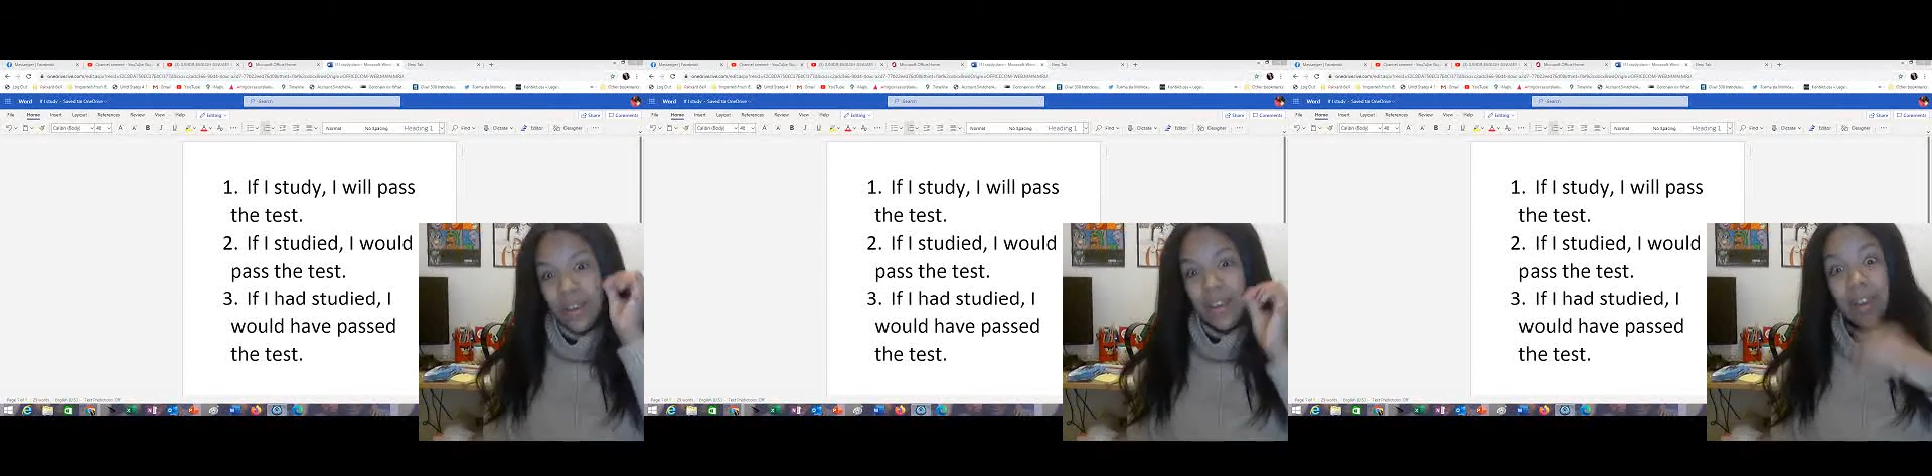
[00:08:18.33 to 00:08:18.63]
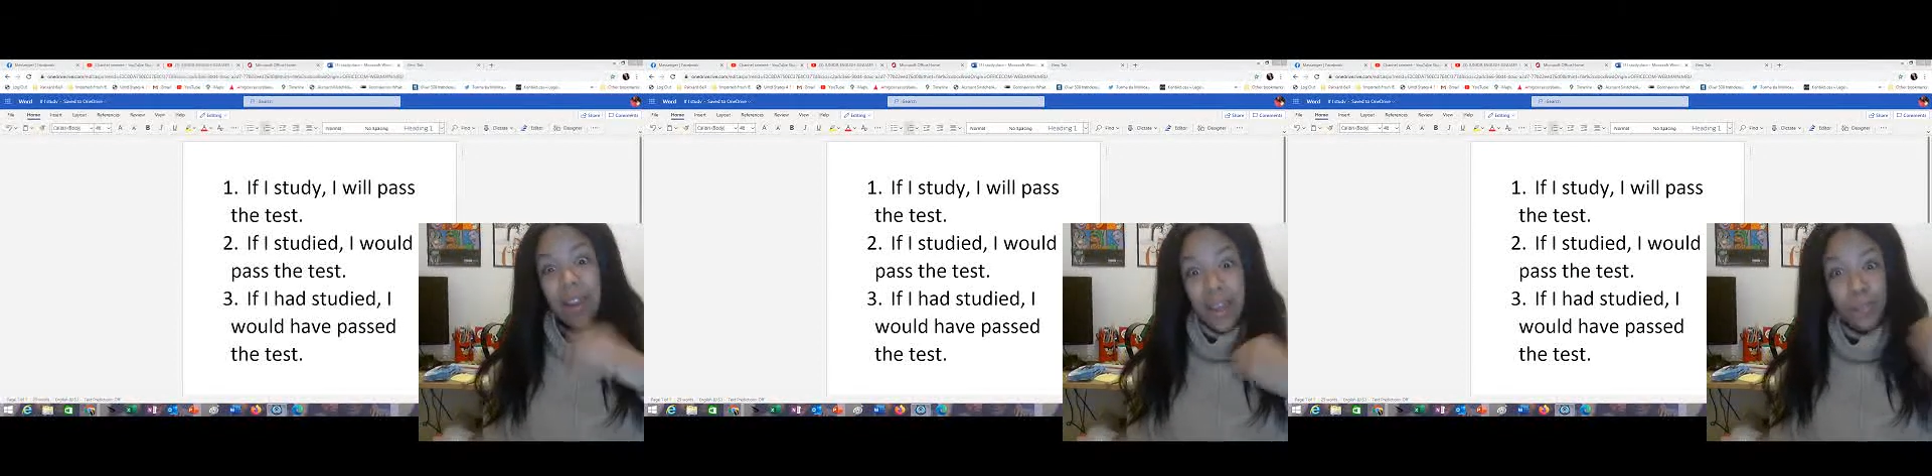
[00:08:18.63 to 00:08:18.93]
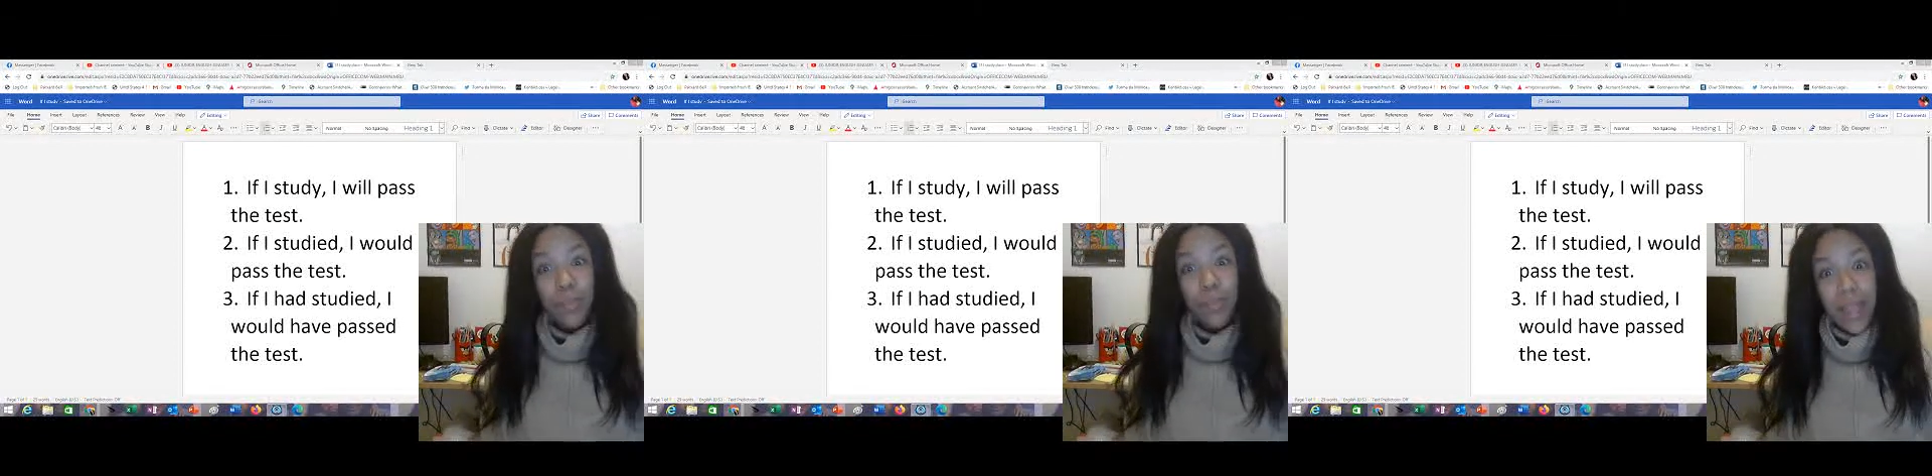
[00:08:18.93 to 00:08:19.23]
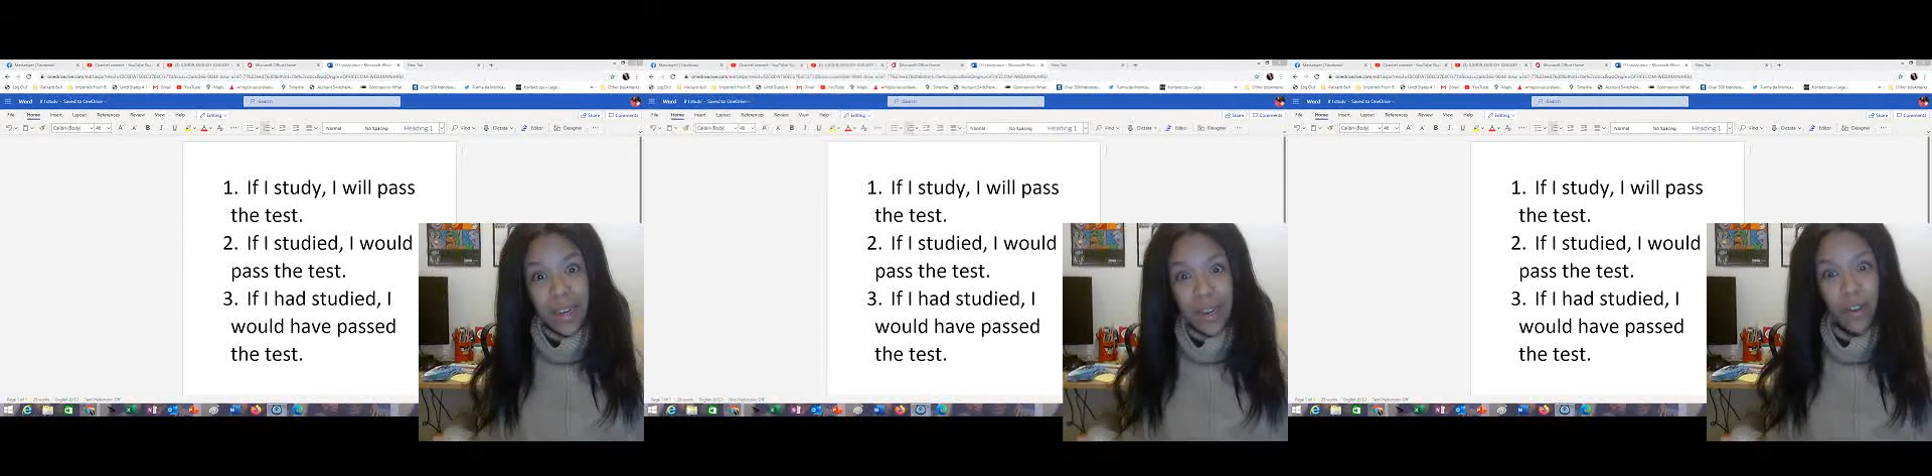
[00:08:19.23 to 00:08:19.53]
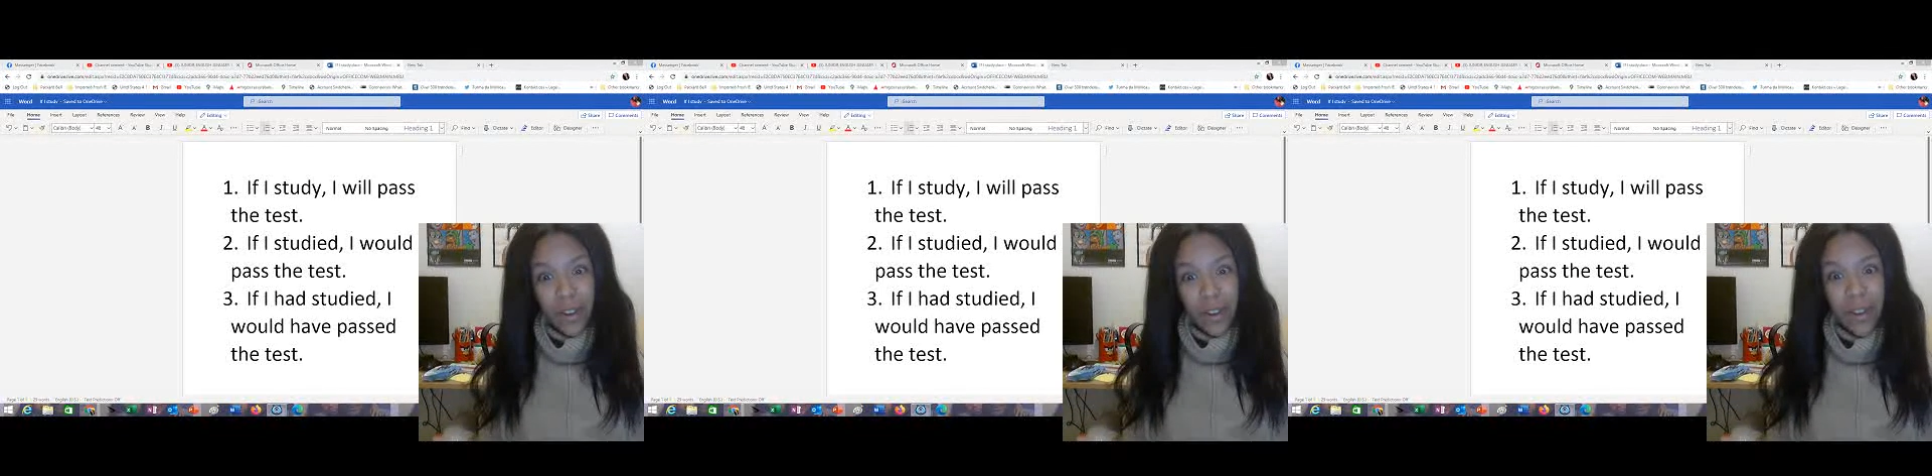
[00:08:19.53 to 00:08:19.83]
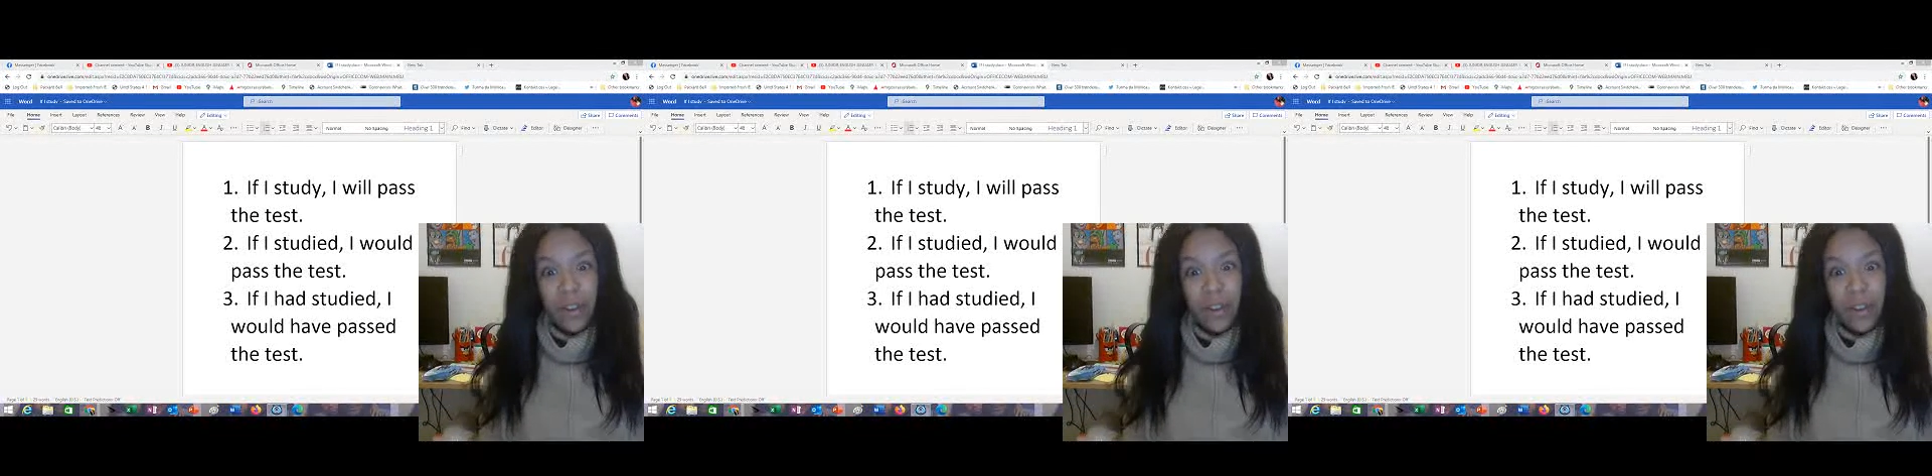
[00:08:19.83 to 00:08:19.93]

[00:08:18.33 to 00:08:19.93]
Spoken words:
And I'm planning on it.